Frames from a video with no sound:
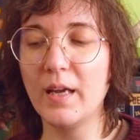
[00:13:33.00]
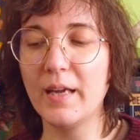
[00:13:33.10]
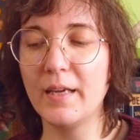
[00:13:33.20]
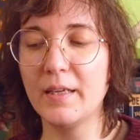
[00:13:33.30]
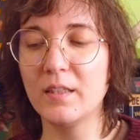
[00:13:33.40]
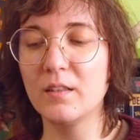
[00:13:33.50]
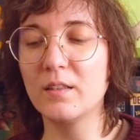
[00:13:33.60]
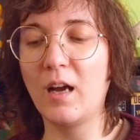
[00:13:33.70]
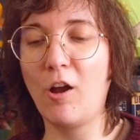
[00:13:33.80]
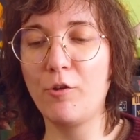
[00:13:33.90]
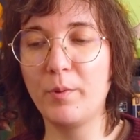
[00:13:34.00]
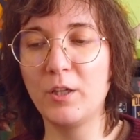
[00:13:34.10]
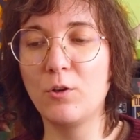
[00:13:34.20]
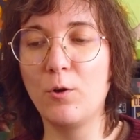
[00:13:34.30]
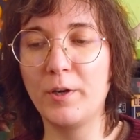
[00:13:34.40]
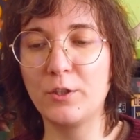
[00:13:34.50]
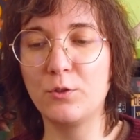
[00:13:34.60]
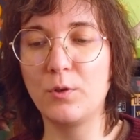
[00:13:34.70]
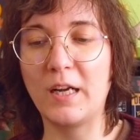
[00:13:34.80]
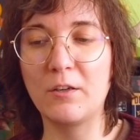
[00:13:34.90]
And I've been going
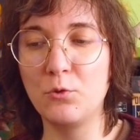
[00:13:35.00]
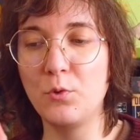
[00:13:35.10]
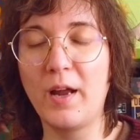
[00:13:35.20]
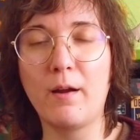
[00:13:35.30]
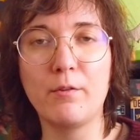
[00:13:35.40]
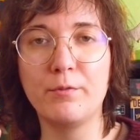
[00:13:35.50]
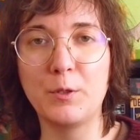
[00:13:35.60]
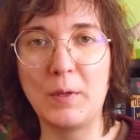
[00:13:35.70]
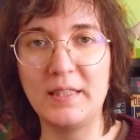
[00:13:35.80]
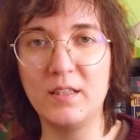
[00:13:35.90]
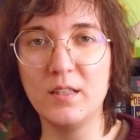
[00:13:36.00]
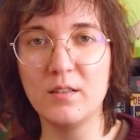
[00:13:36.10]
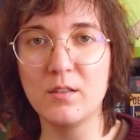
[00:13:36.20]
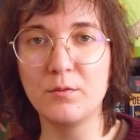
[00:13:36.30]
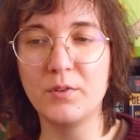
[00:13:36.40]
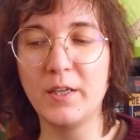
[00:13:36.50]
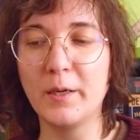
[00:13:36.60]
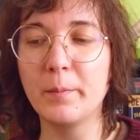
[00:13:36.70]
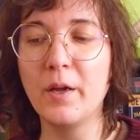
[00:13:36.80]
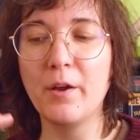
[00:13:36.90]
through, I do have a few ideas of
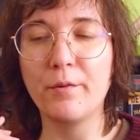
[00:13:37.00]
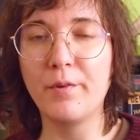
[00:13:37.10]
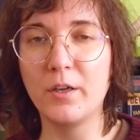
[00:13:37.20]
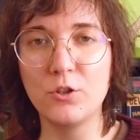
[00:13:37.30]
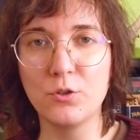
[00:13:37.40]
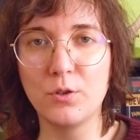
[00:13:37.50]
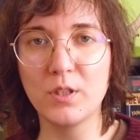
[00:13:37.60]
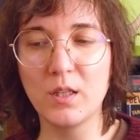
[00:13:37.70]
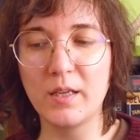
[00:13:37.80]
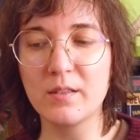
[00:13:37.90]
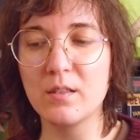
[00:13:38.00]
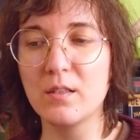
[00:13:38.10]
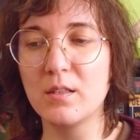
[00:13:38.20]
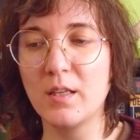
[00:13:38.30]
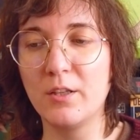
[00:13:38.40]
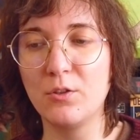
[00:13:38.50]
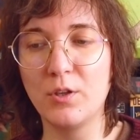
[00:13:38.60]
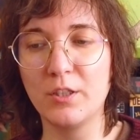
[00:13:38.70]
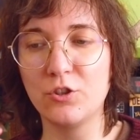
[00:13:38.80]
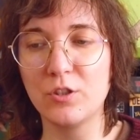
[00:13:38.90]
them, very short classes that you
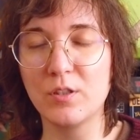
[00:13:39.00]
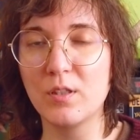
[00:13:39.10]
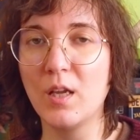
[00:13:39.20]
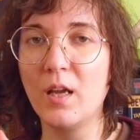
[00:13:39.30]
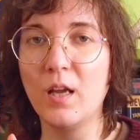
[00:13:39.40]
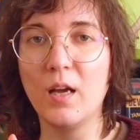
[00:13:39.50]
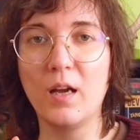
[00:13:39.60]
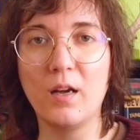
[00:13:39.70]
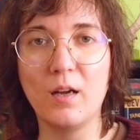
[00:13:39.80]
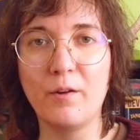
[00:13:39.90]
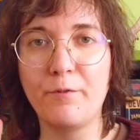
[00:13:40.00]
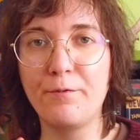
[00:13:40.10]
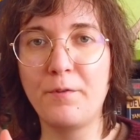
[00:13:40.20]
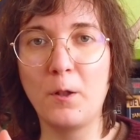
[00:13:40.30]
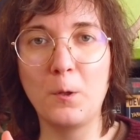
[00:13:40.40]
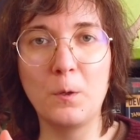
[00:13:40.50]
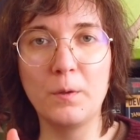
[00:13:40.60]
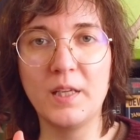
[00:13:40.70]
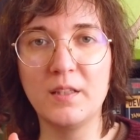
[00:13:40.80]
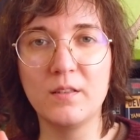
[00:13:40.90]
can just
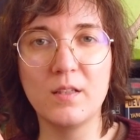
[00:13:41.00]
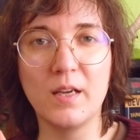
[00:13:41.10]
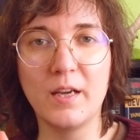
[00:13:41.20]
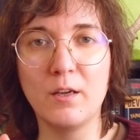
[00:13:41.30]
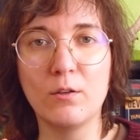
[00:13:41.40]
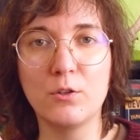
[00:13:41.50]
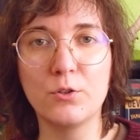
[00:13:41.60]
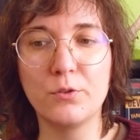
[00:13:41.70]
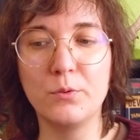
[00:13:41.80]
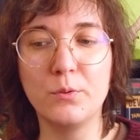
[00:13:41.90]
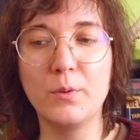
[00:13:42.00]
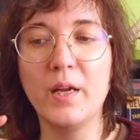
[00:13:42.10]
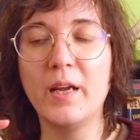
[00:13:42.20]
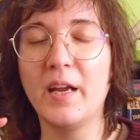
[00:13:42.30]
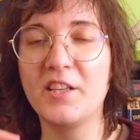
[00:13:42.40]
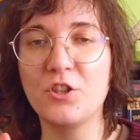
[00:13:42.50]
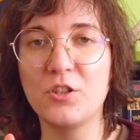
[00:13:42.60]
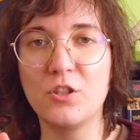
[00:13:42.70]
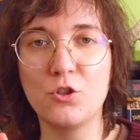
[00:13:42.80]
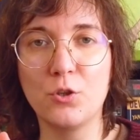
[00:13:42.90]
follow in a day or two and
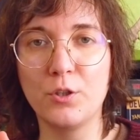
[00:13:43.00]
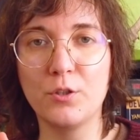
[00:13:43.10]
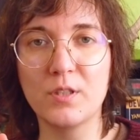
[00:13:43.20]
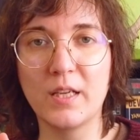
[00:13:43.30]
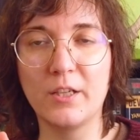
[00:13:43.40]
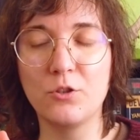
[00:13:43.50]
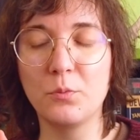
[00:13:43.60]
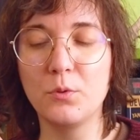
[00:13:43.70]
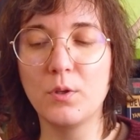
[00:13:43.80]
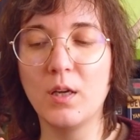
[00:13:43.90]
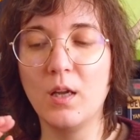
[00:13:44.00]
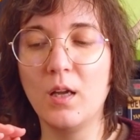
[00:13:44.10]
just enjoy your sketchbook.